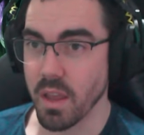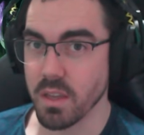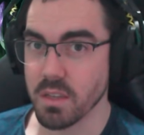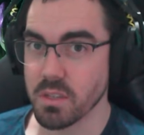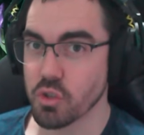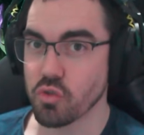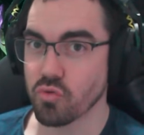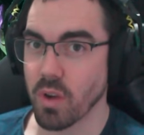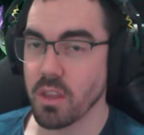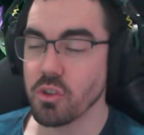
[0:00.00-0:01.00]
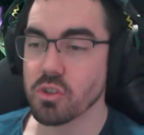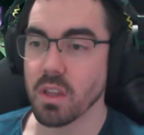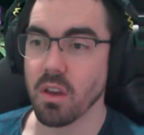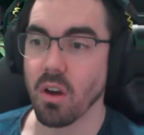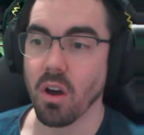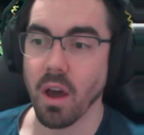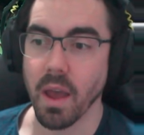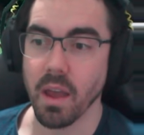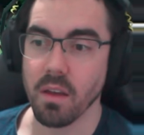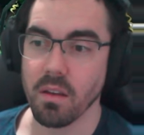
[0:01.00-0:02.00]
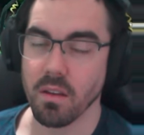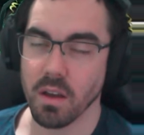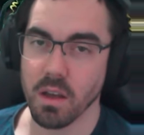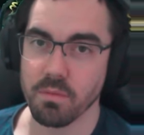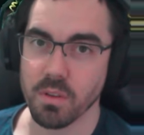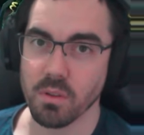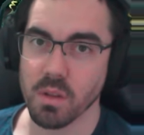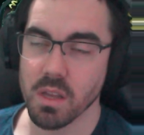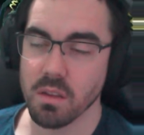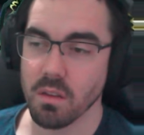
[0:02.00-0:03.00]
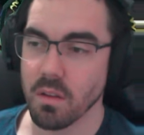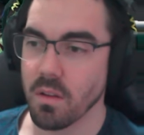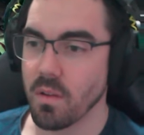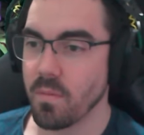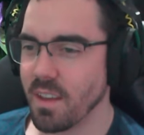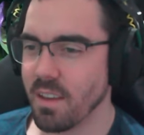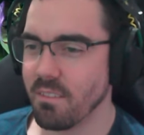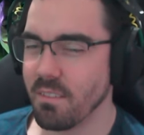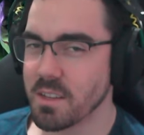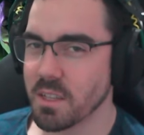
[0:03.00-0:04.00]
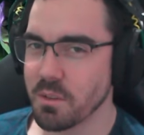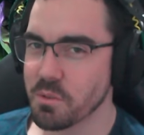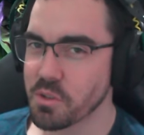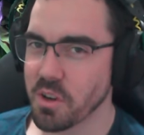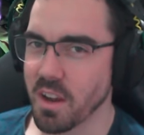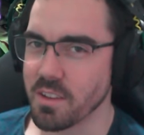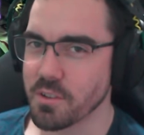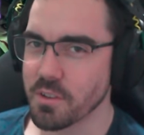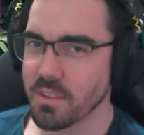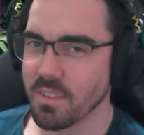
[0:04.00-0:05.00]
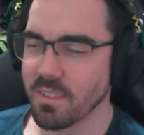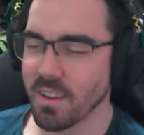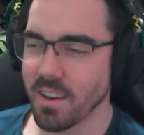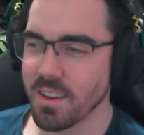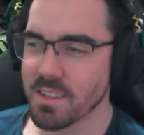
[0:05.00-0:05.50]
is strangely high, I feel like. It's a little strange, it